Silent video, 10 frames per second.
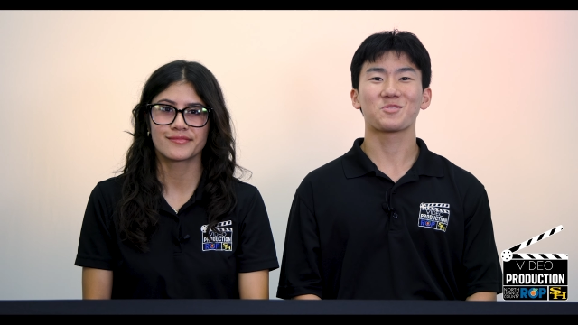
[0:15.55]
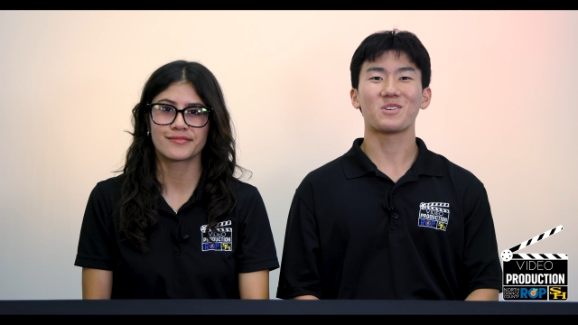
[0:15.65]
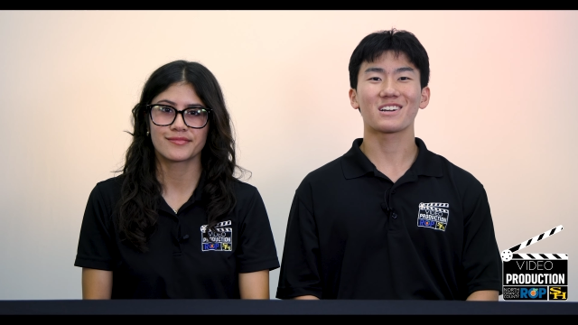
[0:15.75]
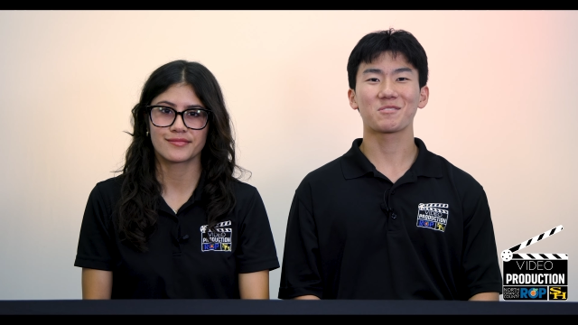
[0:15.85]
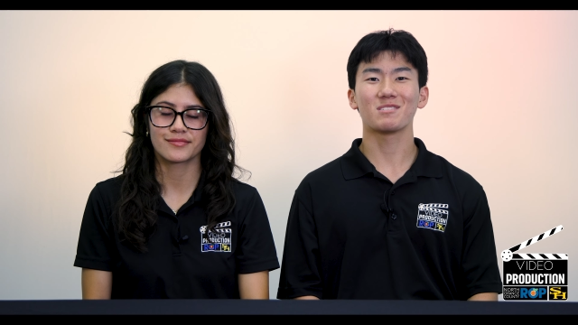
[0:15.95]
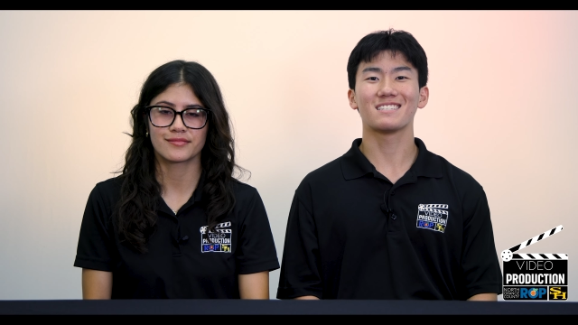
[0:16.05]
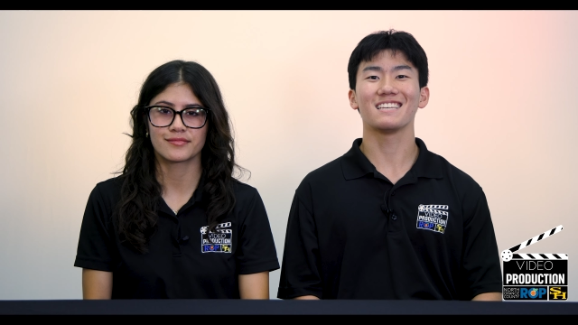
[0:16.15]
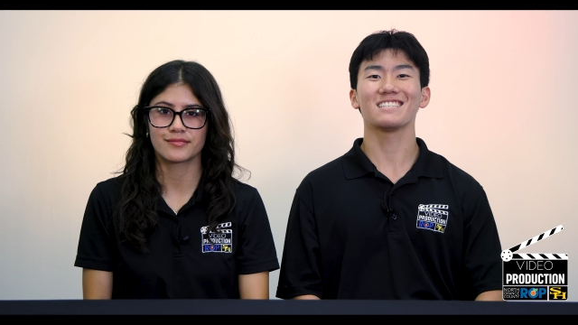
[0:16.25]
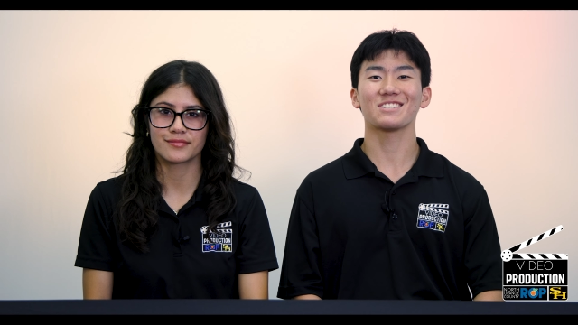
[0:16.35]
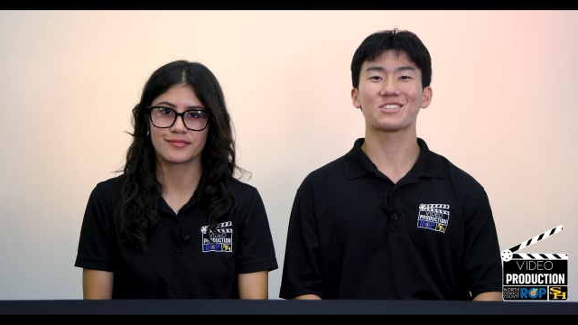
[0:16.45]
Speaker 1: welcome to
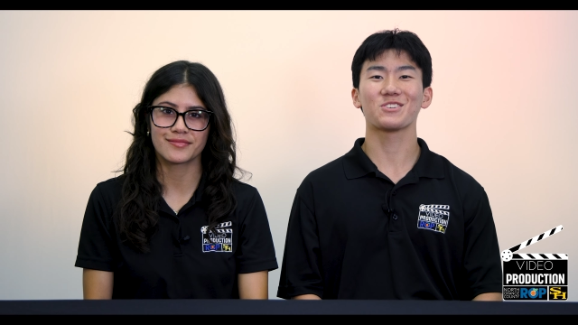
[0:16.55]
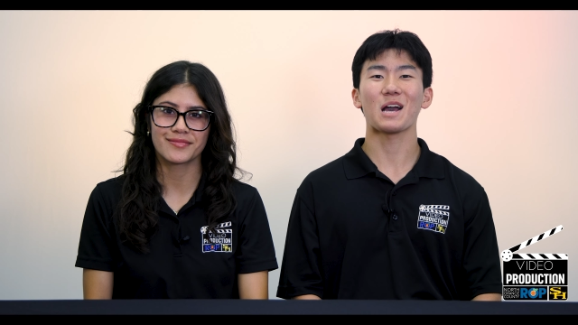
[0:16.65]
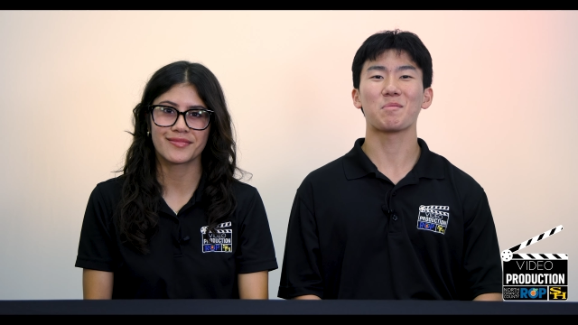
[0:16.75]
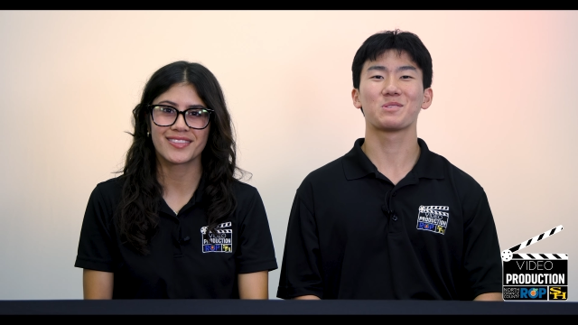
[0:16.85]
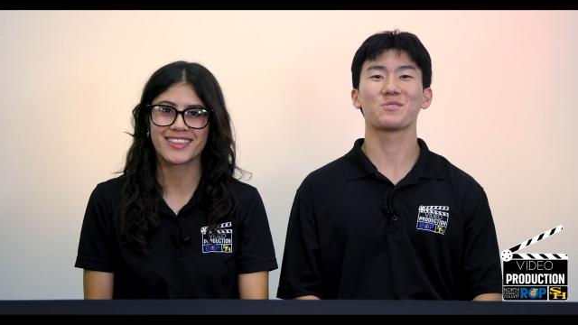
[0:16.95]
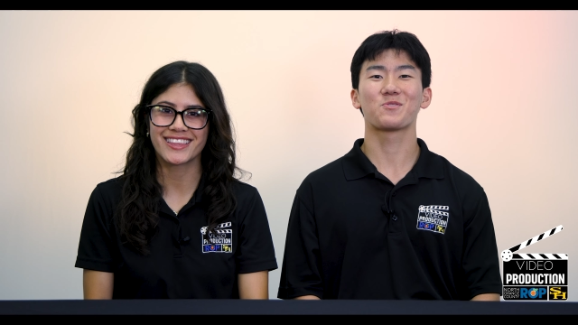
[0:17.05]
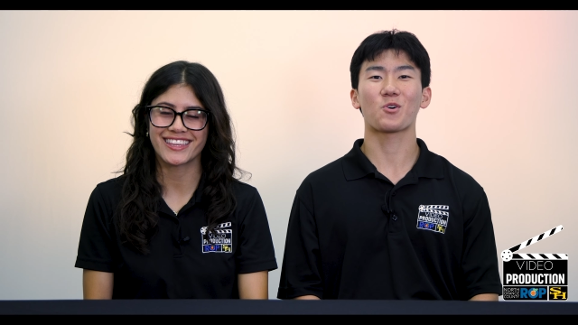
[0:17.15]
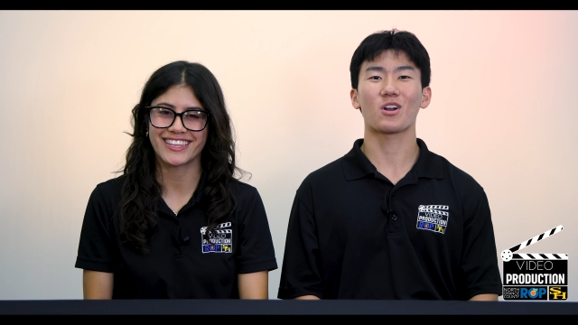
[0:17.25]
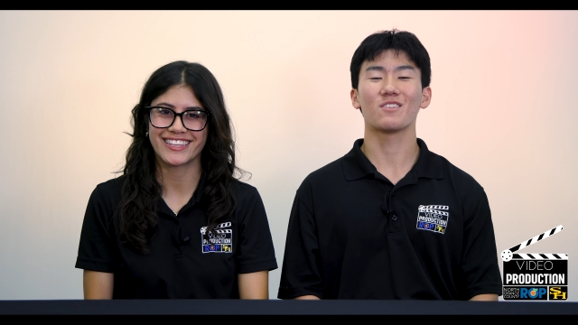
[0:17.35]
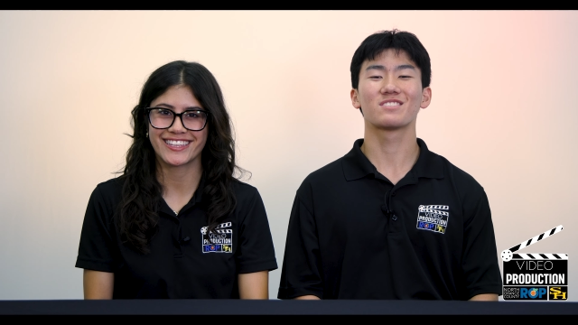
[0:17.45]
season 2, episode
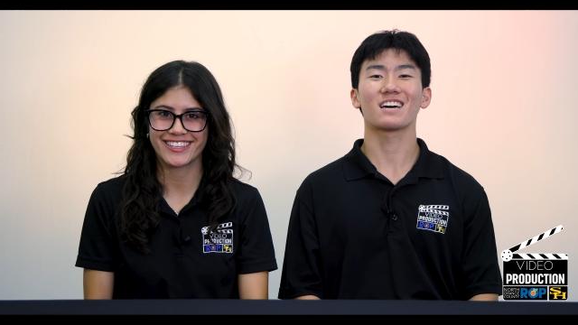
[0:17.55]
4 of